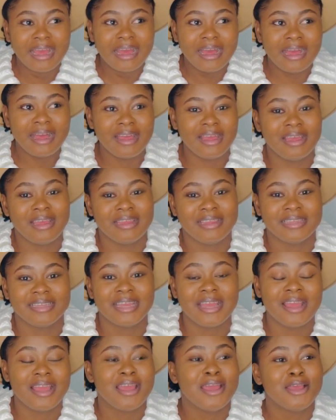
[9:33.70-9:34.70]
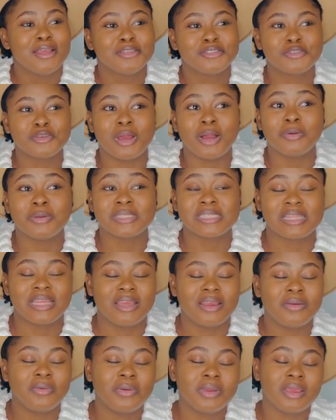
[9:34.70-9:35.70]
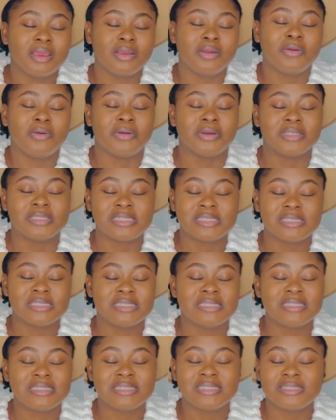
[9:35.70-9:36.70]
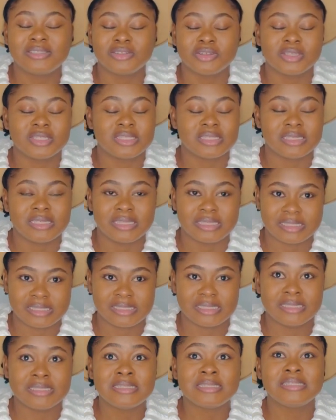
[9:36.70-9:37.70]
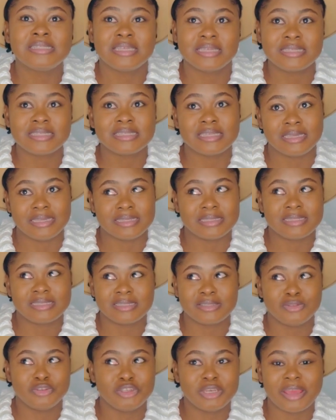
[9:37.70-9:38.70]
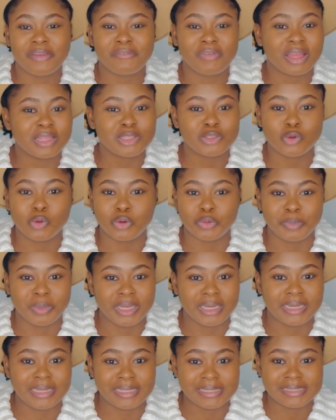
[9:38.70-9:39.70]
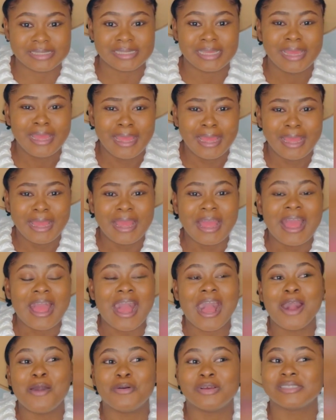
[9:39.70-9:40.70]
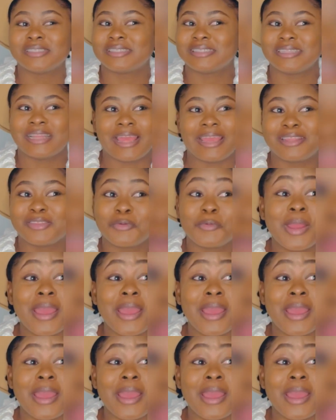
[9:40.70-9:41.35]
this? So I was like, okay God, is this it? You never told me this. I was like, the way